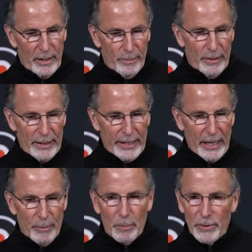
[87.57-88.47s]
But he
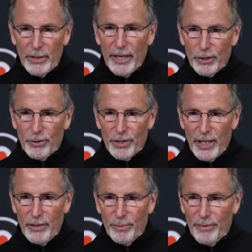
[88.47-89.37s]
came up with the extra
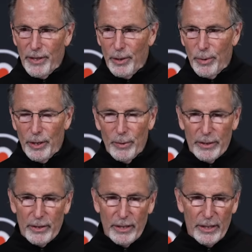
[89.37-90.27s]
save, and we found a way
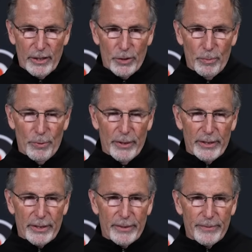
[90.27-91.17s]
to get 2 points.